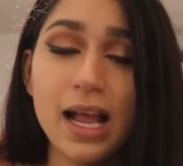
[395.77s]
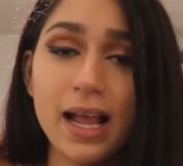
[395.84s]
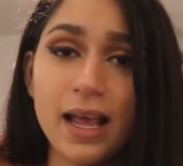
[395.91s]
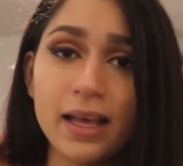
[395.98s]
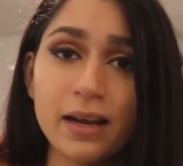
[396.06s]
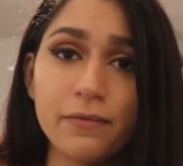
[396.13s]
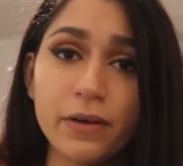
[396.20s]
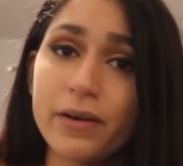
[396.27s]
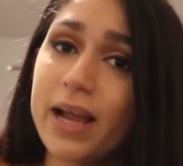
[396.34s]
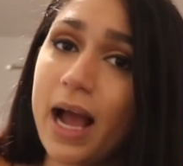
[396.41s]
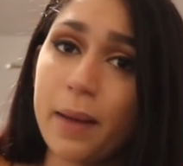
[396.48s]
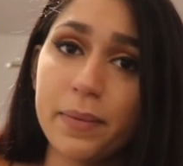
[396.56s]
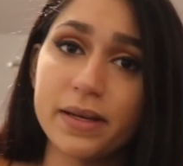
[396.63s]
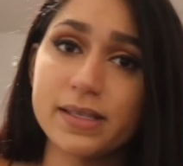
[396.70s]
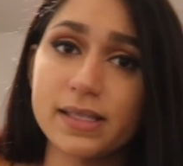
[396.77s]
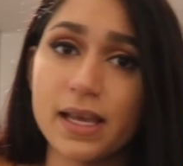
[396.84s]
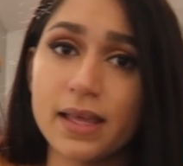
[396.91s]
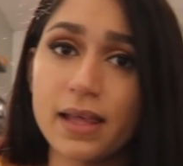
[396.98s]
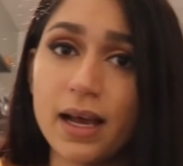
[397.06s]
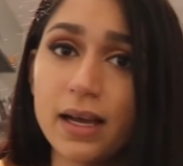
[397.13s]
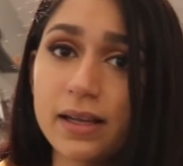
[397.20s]
and I'm very happy to
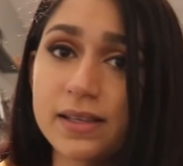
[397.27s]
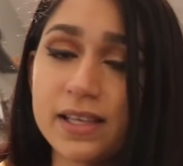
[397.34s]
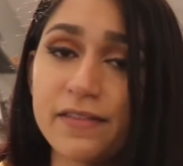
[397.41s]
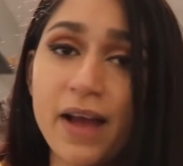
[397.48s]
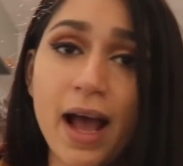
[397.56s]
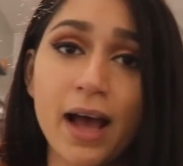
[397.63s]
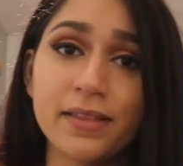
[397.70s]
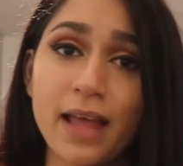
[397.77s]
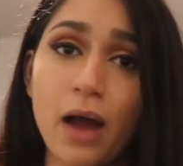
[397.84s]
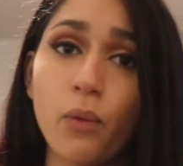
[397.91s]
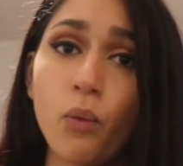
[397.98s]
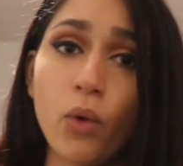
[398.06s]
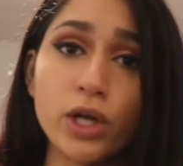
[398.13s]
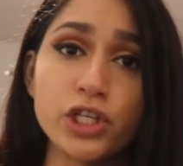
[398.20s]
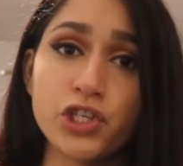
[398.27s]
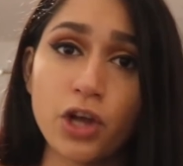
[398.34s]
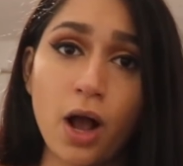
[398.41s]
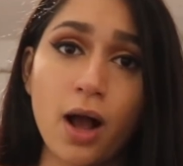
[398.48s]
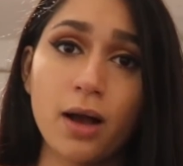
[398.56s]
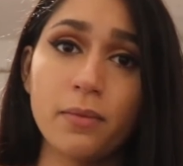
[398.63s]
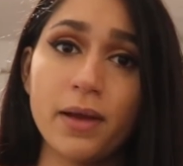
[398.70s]
say that because I've had that one
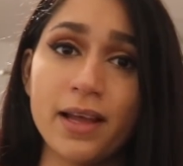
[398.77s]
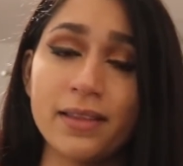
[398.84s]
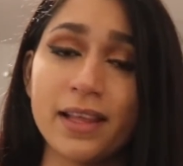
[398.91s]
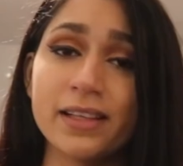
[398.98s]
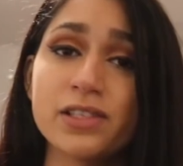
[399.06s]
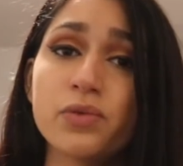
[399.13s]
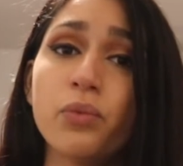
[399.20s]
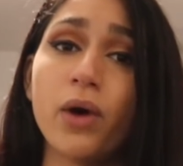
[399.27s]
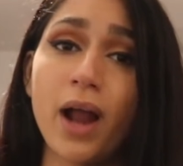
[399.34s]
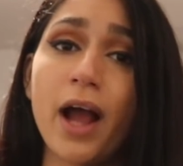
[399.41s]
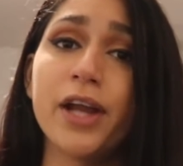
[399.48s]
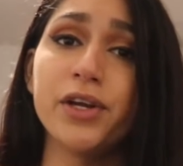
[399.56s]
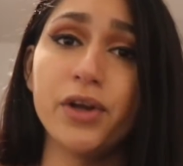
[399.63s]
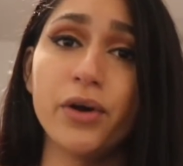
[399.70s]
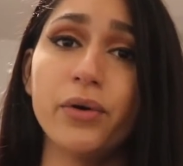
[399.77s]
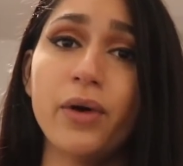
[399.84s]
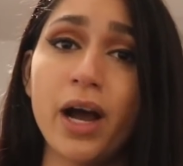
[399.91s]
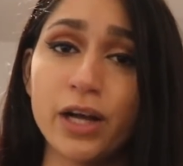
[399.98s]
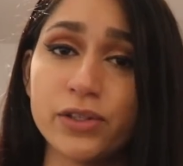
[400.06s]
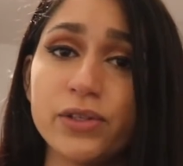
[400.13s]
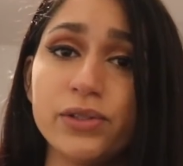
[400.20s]
job and that's what I know
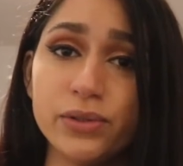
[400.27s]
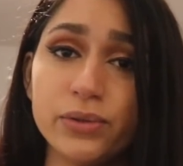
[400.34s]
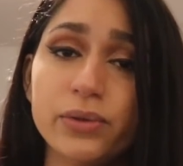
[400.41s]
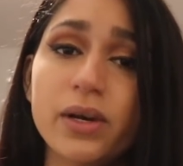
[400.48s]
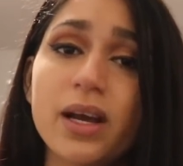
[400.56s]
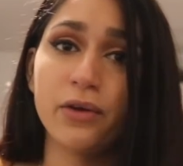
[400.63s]
how to do.